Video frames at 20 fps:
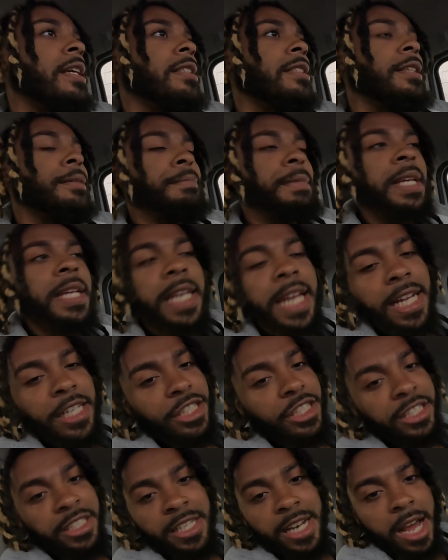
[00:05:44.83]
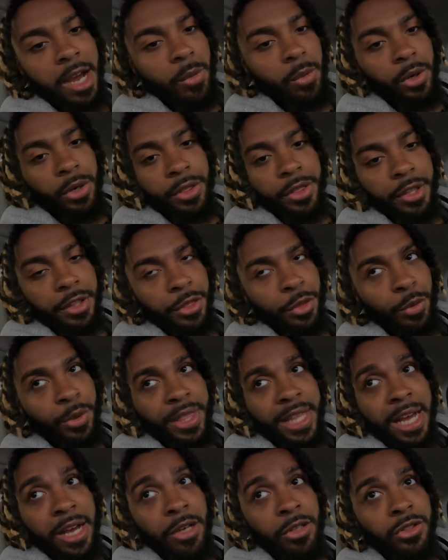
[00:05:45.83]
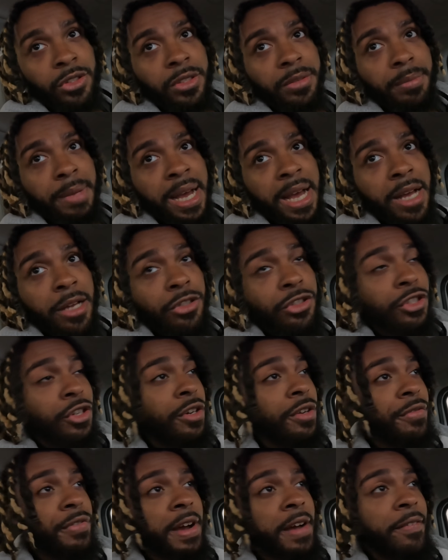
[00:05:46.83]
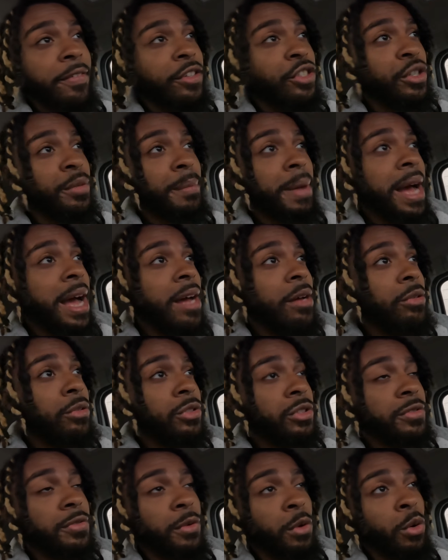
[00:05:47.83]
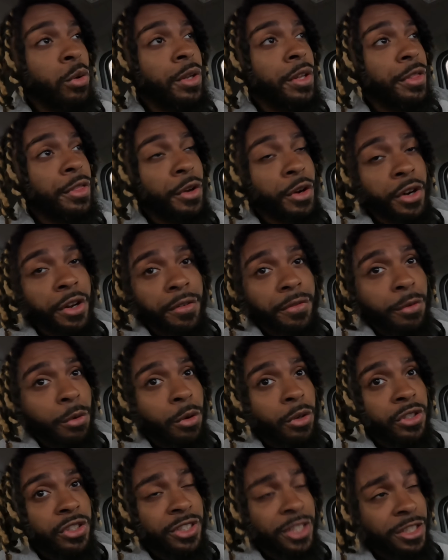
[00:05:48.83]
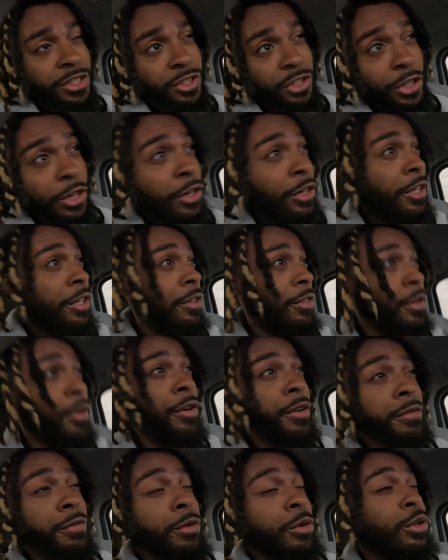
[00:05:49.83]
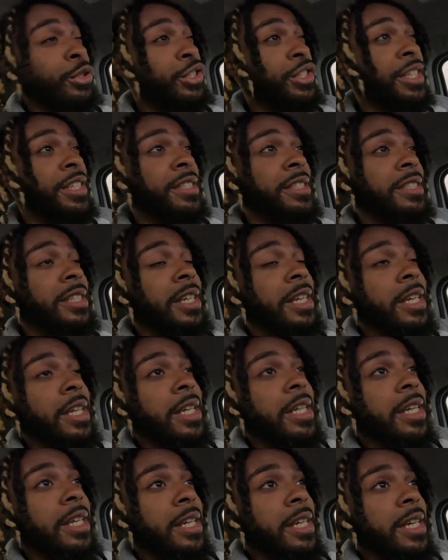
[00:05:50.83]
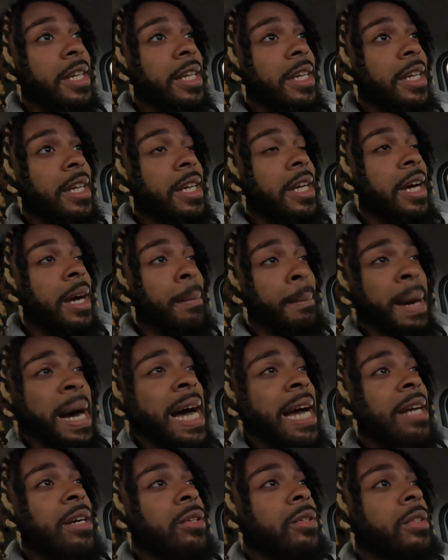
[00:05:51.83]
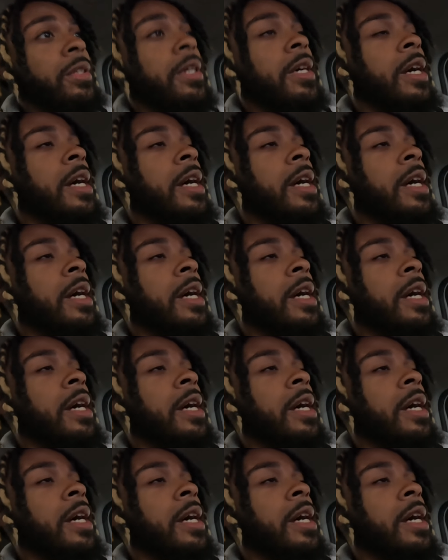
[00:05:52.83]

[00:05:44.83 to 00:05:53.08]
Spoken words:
To me, that's just not worth it. 3,000 miles, 3,500 miles for only 34 cents, 34 cents a mile.